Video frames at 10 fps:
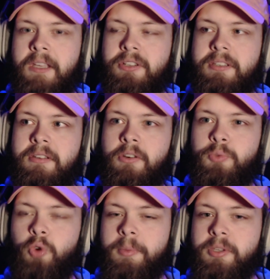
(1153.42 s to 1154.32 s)
it's just you're
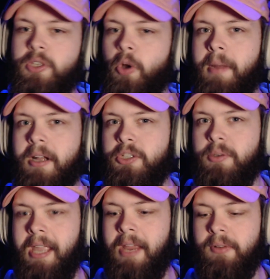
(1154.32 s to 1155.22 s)
absorbing so much,
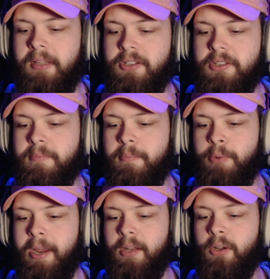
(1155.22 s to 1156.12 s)
you can't really just
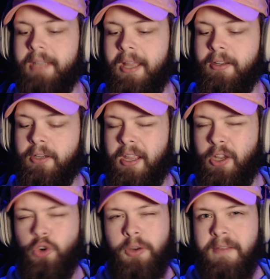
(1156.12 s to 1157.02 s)
break it all down
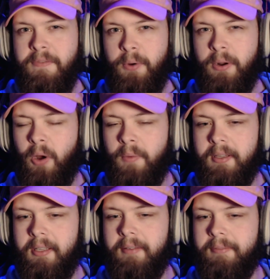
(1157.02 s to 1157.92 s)
and grieve for it all,
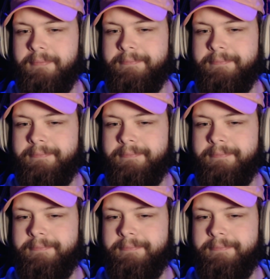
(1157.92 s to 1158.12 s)
really.